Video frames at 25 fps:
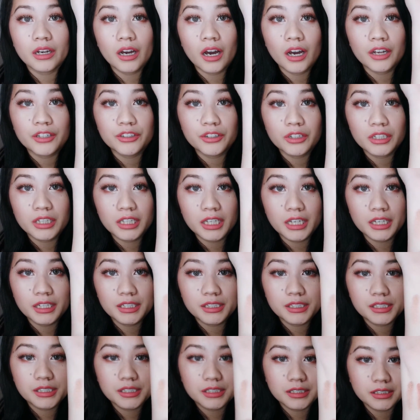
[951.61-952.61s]
on your
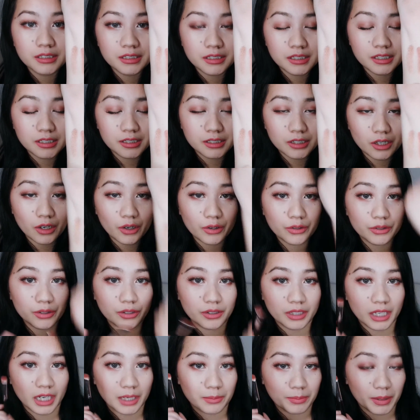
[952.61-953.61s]
lids. So
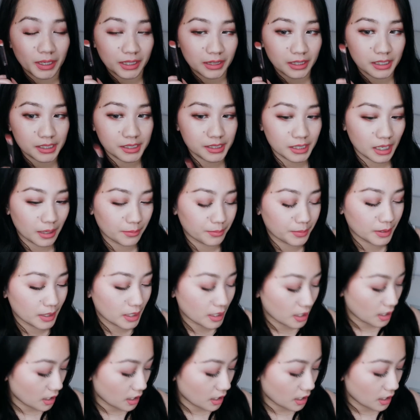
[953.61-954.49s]
you gotta pick this up.